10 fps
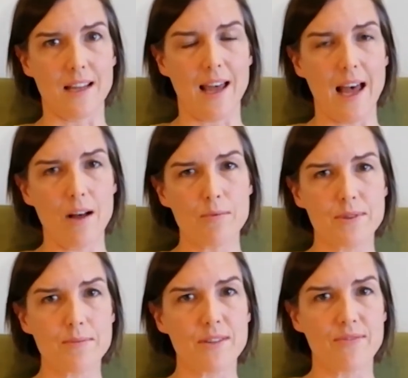It helps
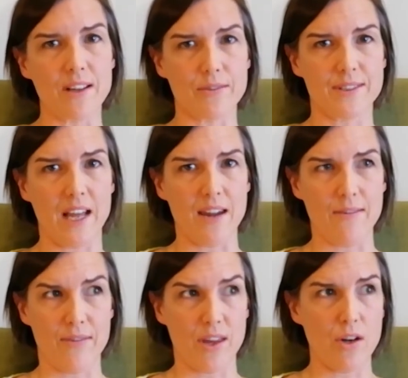them to feel safe.
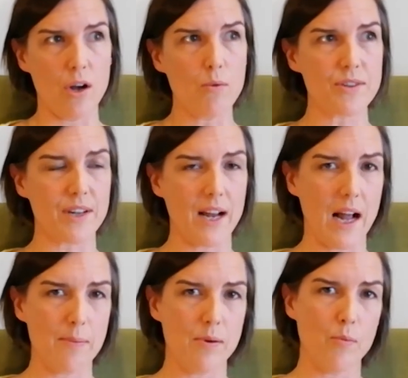If they know what's going to
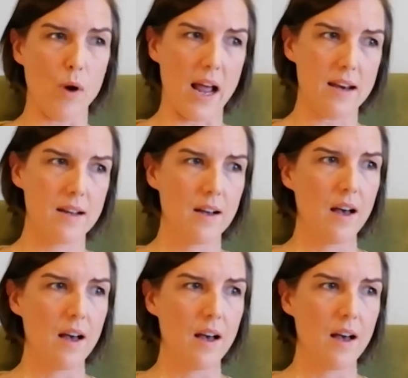happen when,